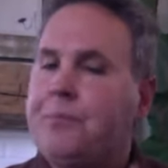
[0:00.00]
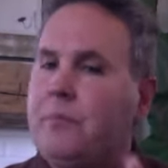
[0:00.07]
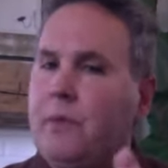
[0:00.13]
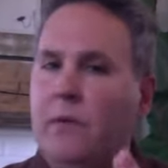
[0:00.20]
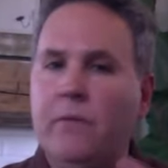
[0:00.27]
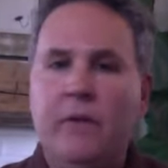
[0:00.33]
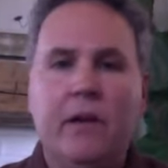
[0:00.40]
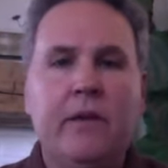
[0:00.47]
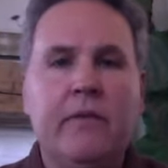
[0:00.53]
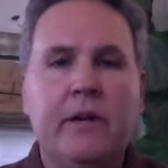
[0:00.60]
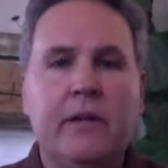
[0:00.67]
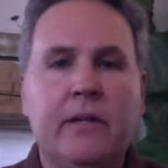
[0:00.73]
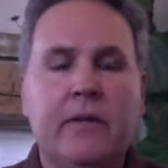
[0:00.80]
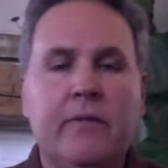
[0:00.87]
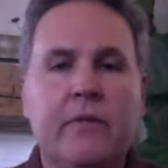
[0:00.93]
Very,
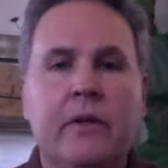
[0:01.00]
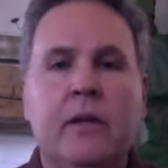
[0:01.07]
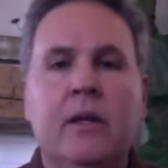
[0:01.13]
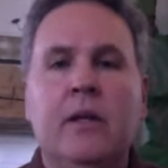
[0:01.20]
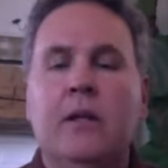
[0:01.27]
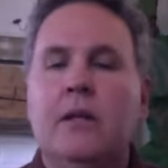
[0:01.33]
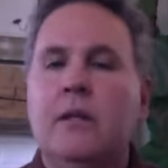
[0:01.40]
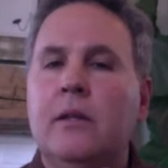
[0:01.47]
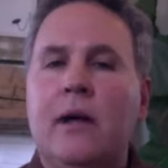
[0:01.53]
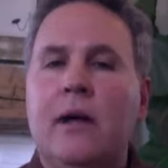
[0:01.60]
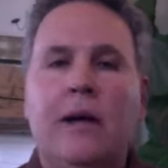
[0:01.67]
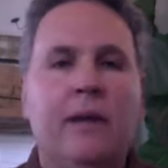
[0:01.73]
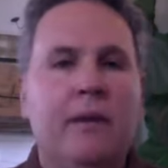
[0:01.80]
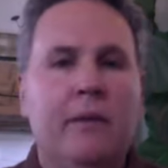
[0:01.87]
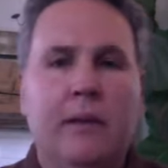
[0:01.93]
very different.
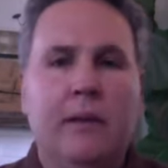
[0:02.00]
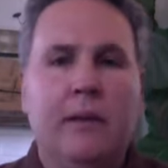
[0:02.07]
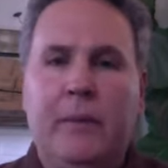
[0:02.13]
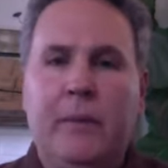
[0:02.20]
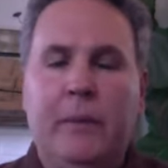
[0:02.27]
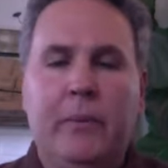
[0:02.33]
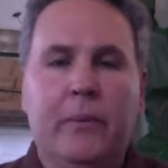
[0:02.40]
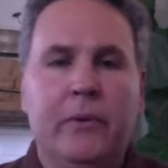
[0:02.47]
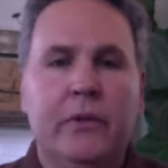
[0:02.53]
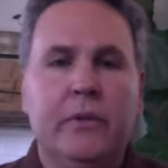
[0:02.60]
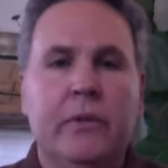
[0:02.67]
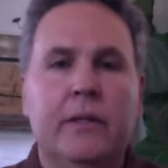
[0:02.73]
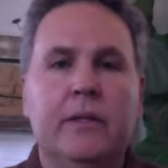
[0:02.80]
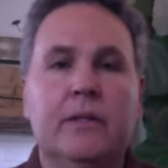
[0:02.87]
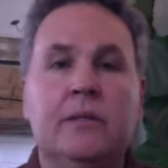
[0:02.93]
Not a lot of people are
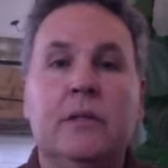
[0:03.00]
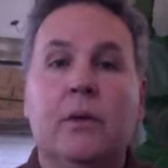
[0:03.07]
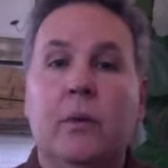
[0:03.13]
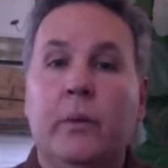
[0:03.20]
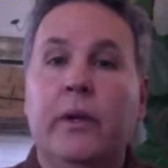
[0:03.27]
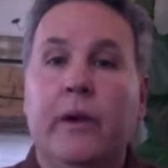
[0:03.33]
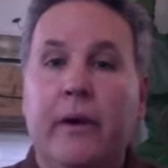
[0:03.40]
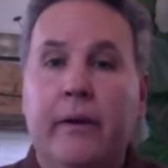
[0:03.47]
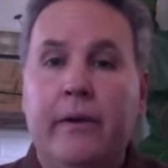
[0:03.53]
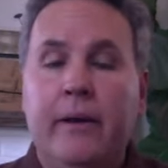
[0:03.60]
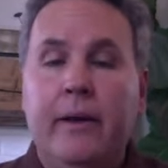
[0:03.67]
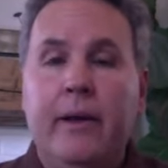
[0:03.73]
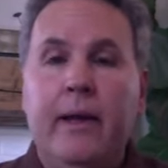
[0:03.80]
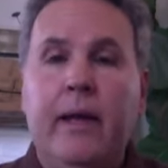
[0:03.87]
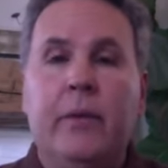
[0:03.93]
doing this. We are.
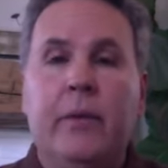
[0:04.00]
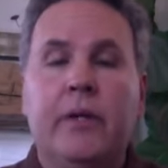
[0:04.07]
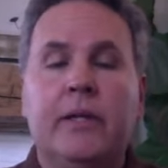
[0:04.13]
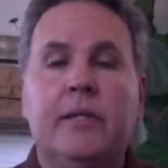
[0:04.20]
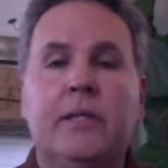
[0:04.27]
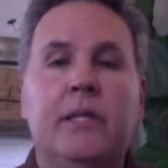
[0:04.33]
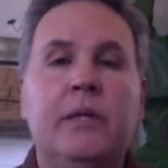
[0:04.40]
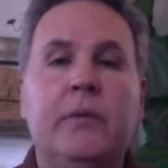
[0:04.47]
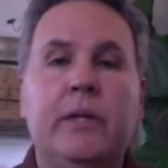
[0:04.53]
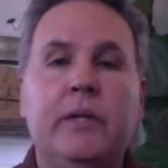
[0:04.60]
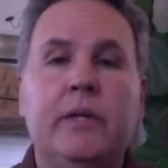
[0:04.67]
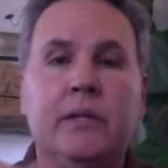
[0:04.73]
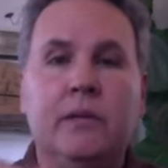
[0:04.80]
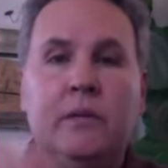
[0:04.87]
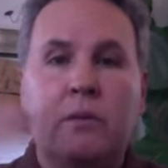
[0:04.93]
and we're continuing
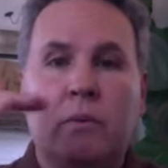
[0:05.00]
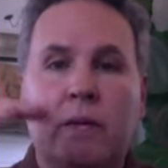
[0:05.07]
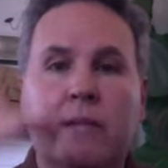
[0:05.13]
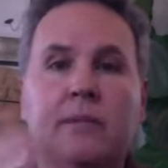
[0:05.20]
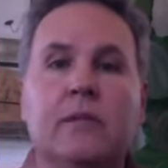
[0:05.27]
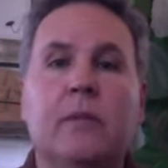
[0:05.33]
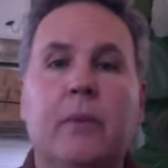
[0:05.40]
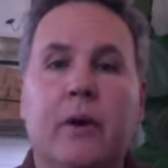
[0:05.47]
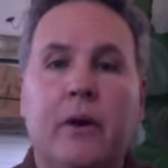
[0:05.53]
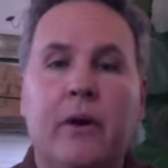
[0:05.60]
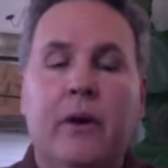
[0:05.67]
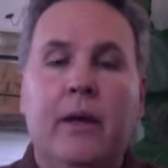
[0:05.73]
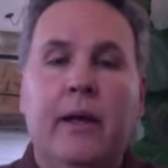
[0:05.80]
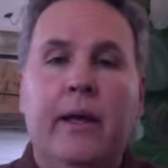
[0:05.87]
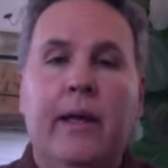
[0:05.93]
to raise the
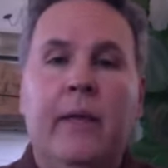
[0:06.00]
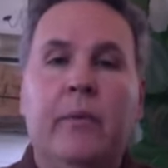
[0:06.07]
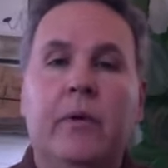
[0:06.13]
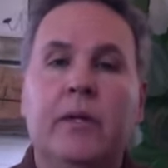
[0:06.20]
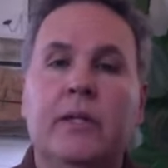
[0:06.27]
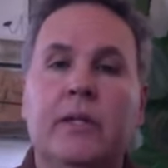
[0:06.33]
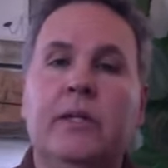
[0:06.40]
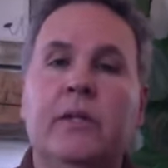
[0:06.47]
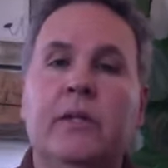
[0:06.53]
bar, and we'll continue